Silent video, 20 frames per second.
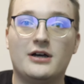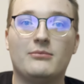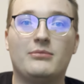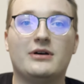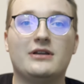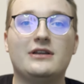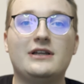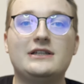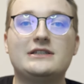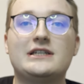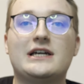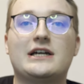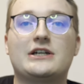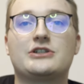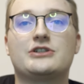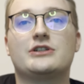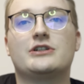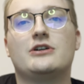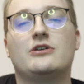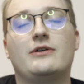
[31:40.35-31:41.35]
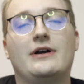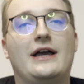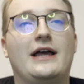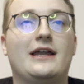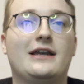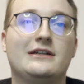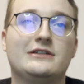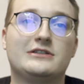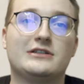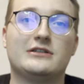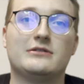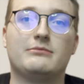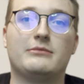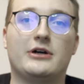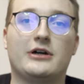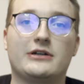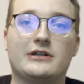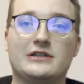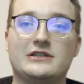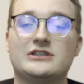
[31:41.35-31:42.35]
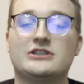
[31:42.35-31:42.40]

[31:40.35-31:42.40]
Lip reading: but let's actually go ahead into the market.